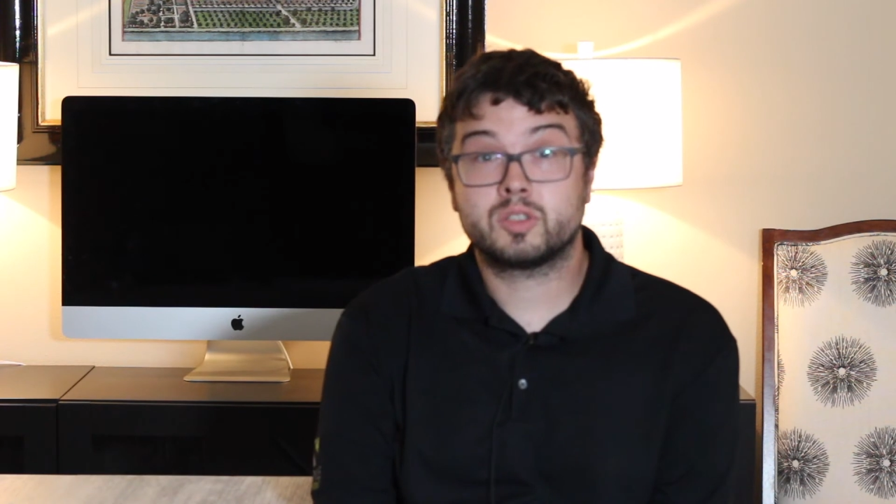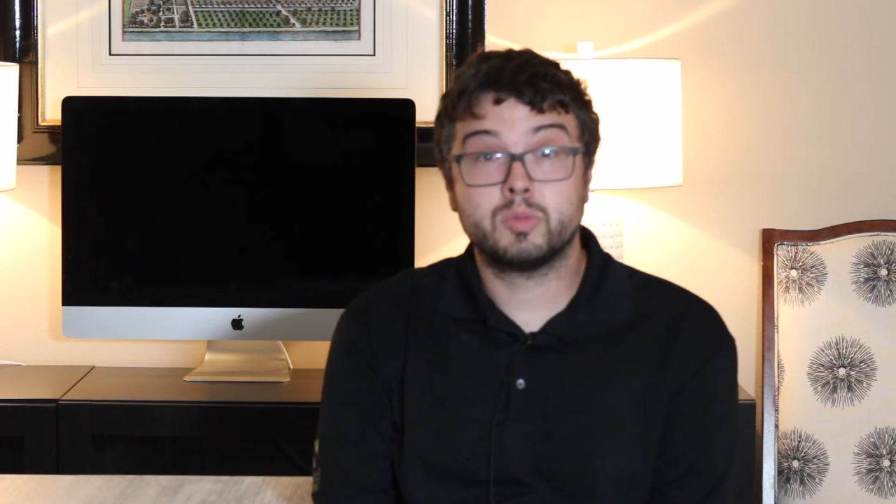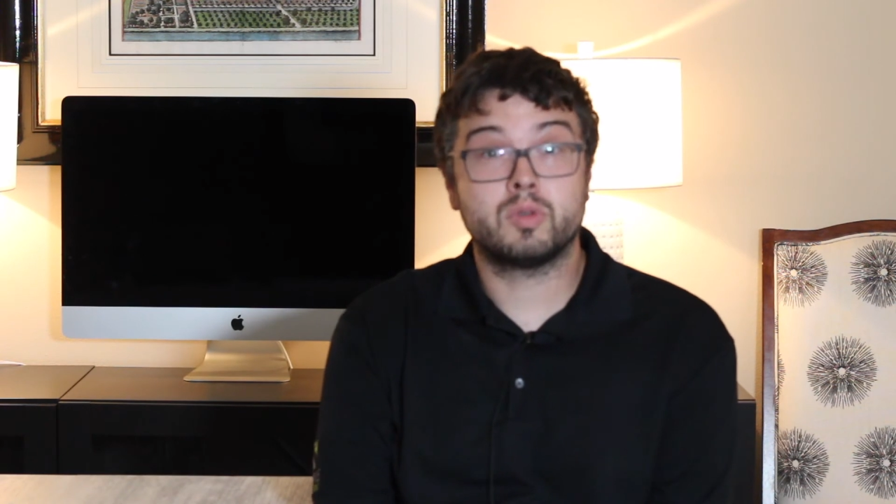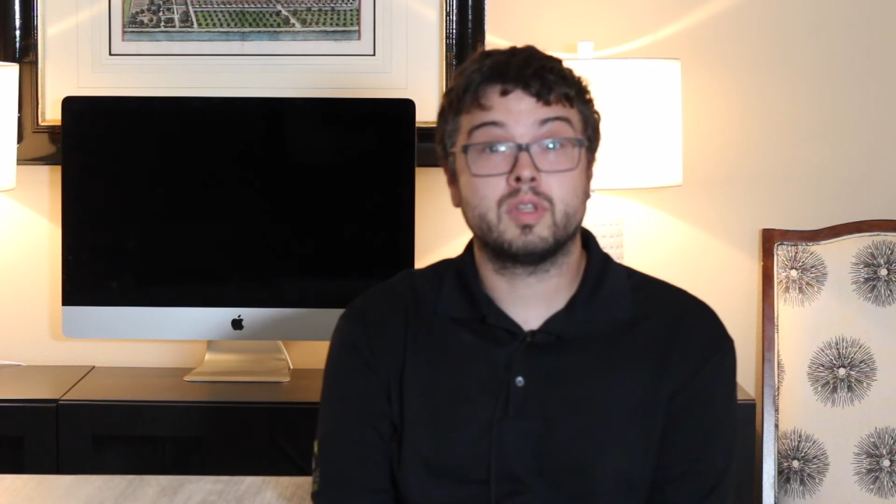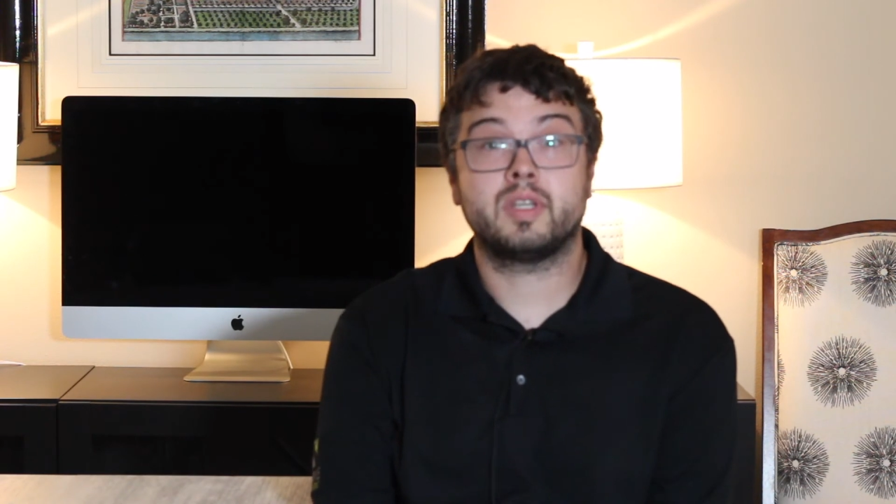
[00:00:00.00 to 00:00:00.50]

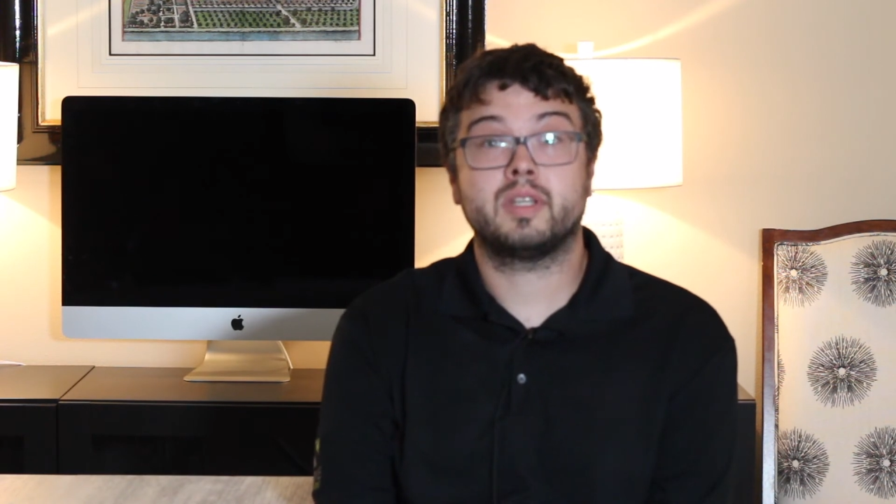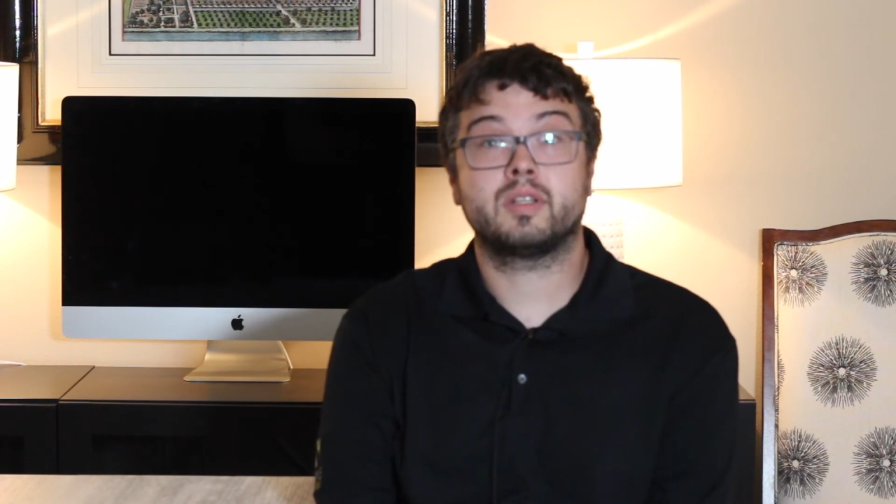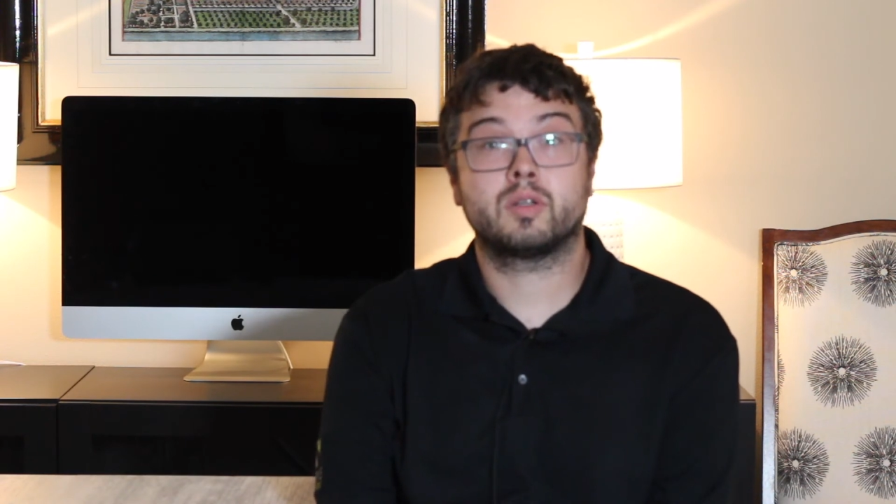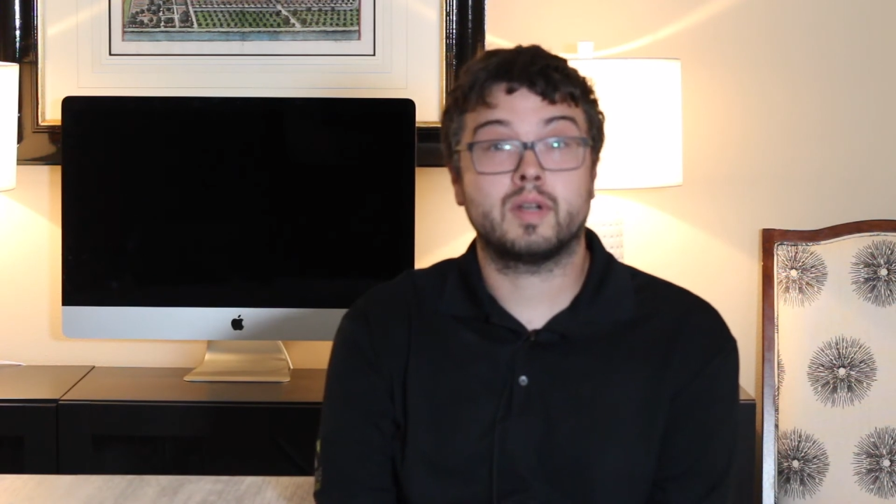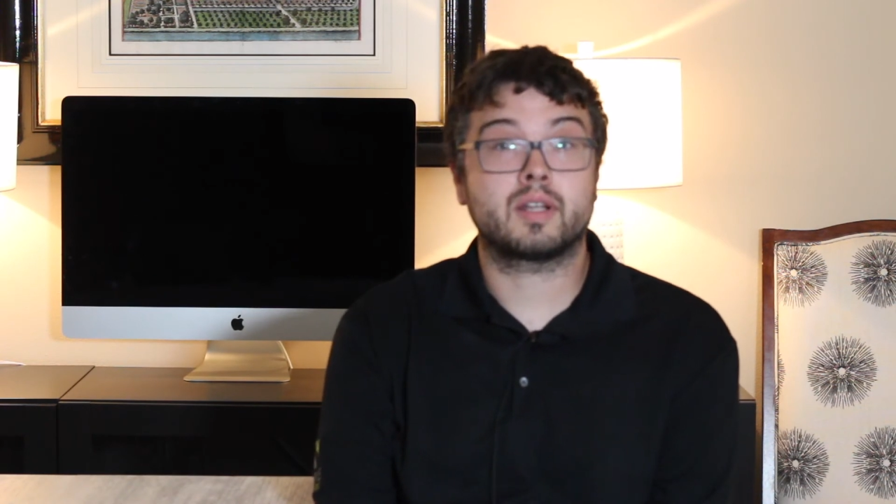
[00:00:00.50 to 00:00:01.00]
smoothly
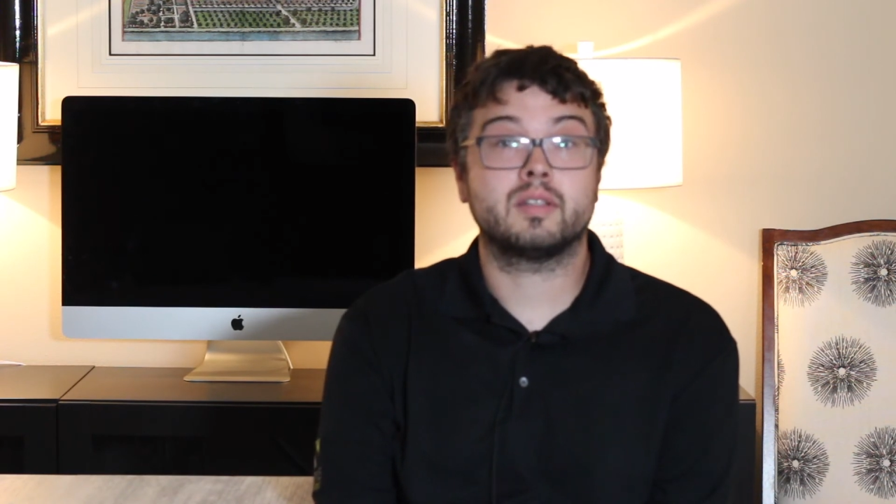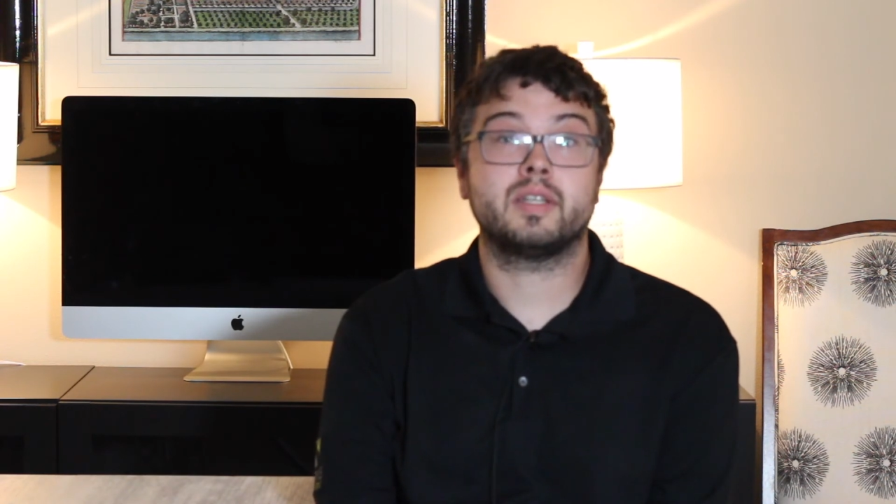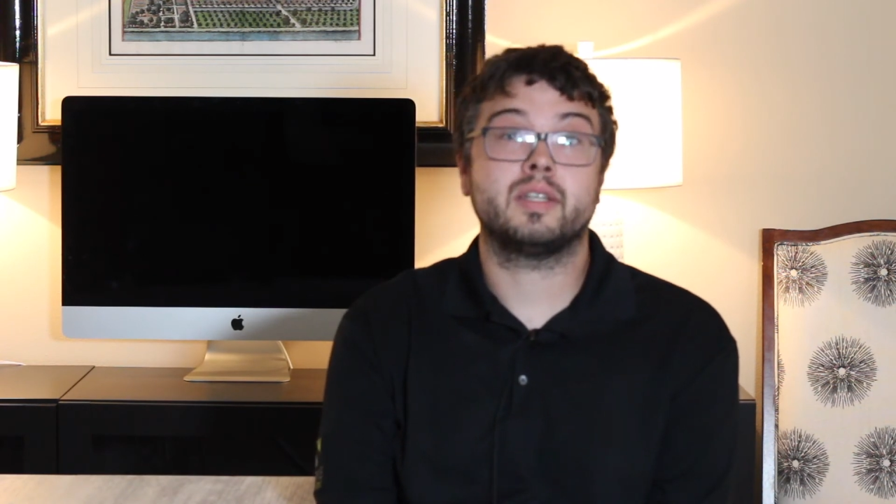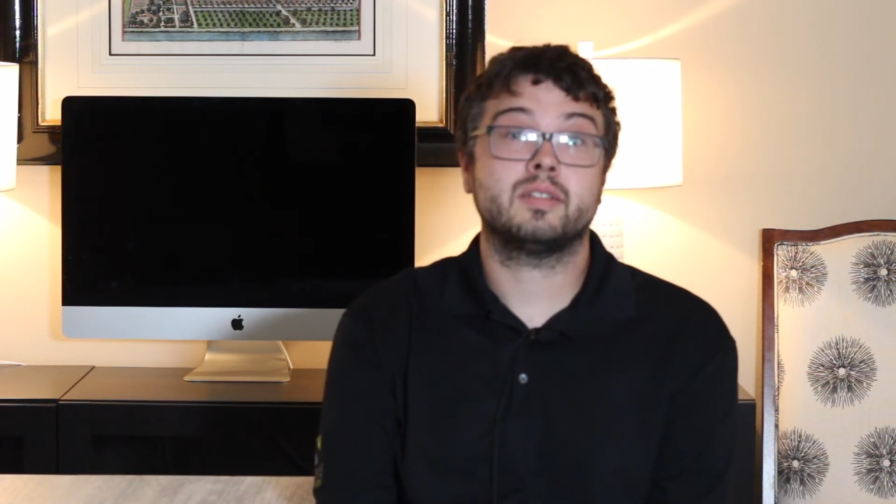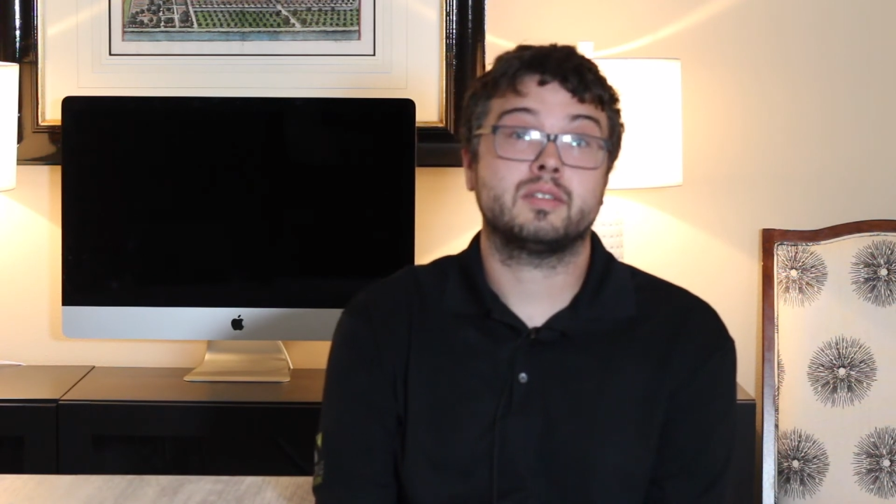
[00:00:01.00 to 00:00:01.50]
and correctly,